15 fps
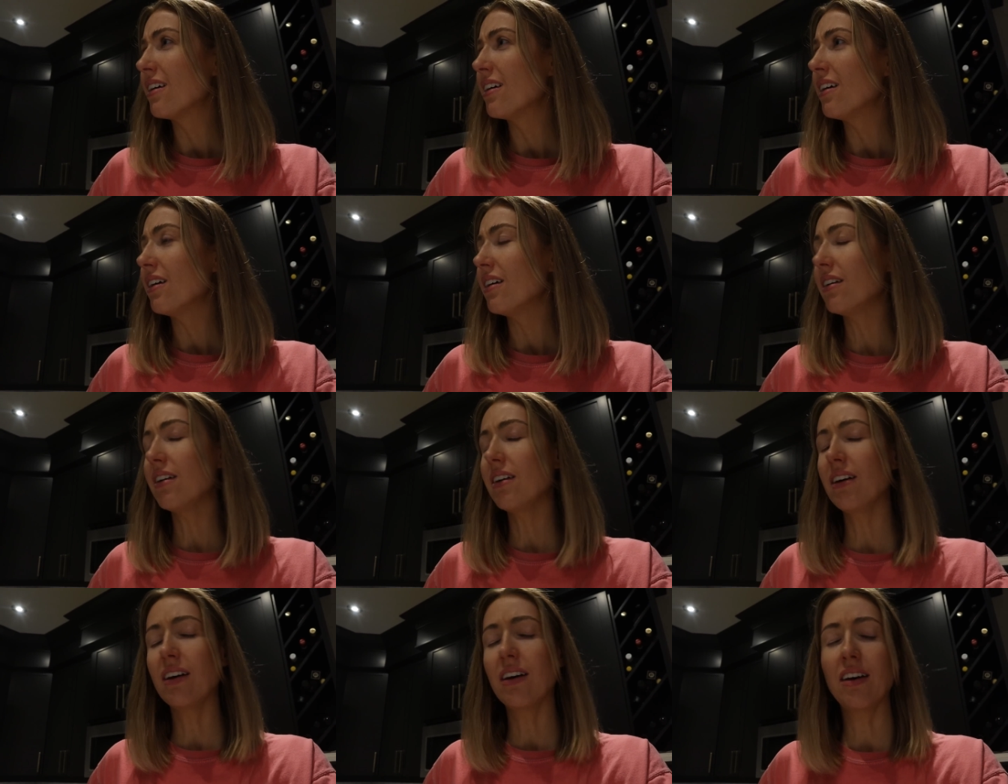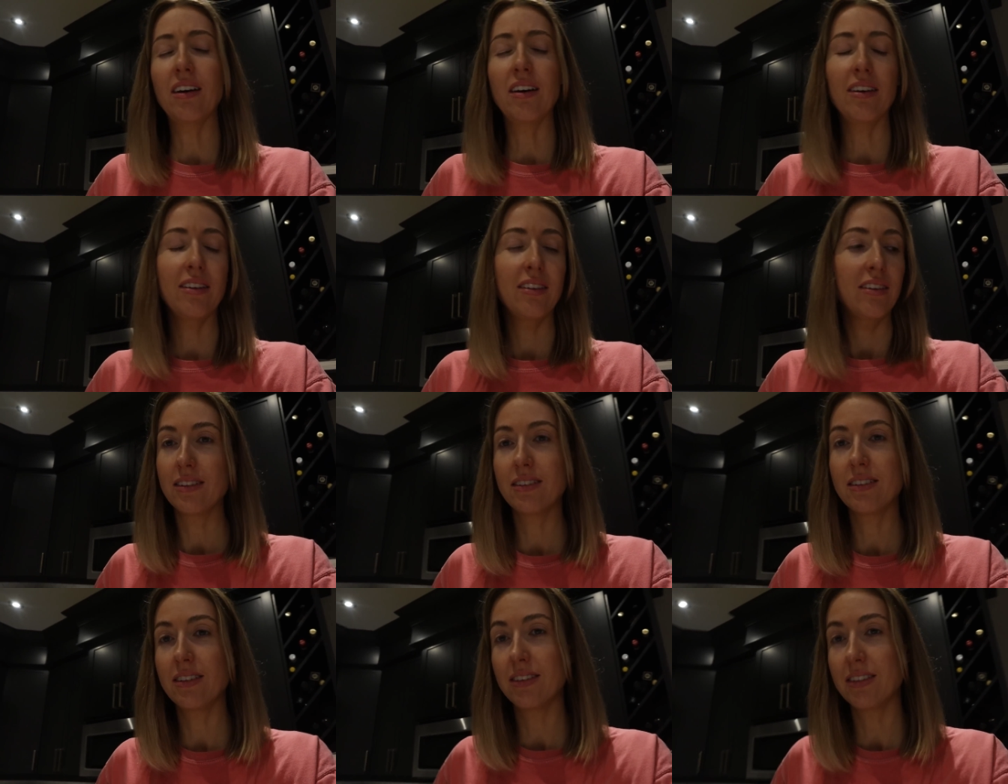Yep. Oh,
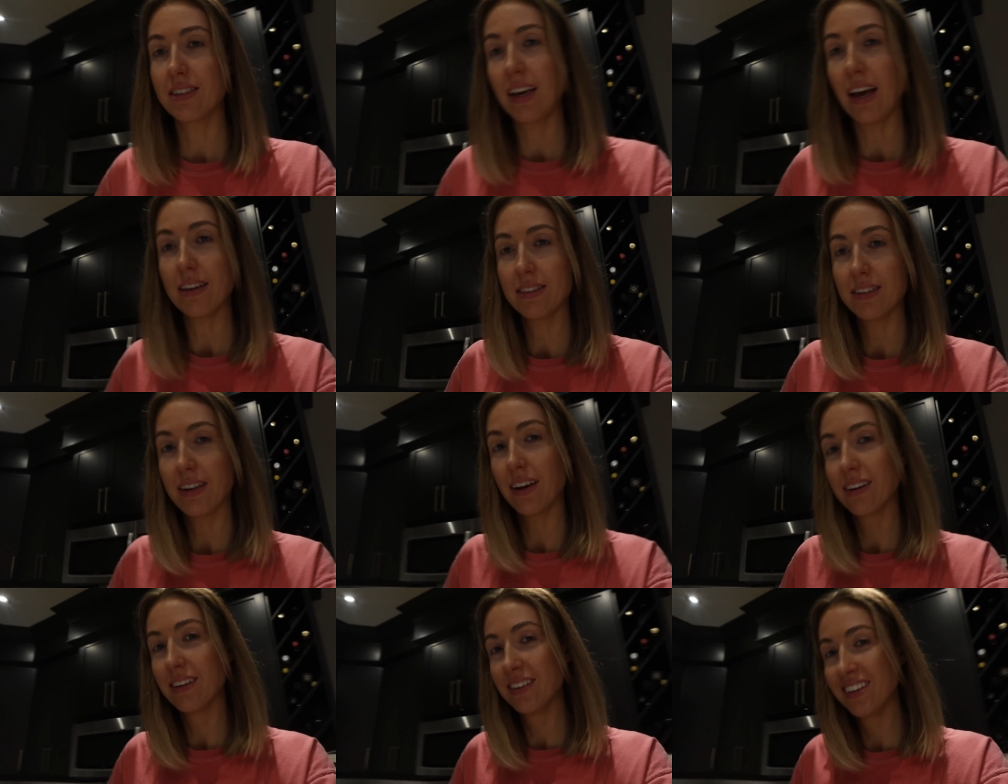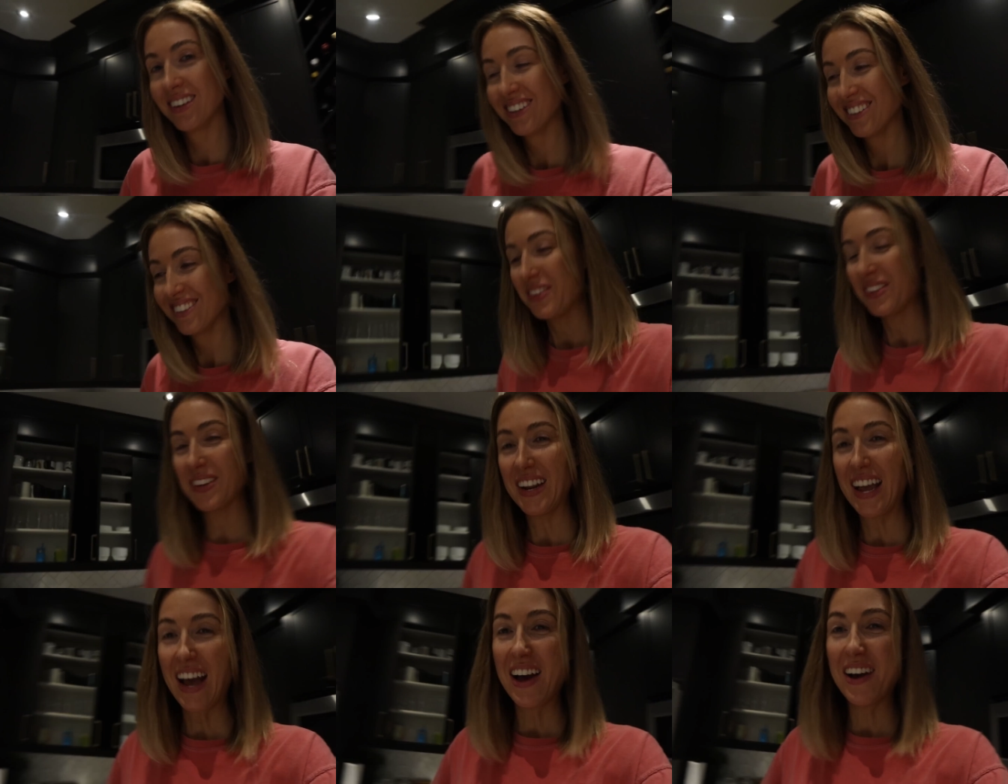it's disgusting. So
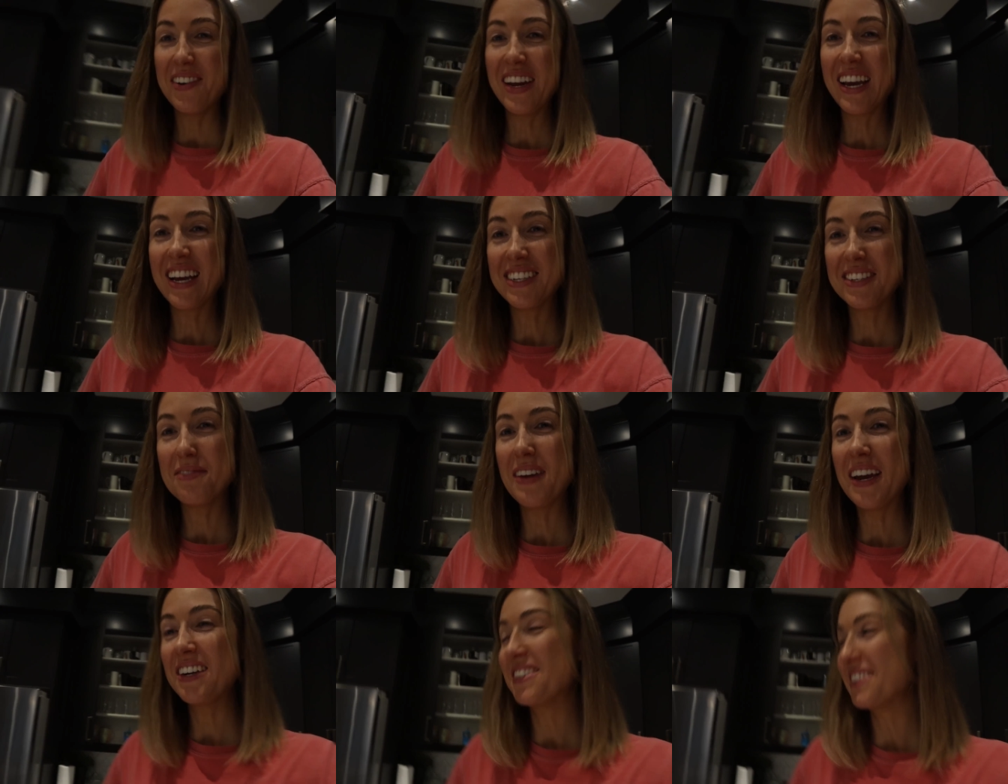now we get to make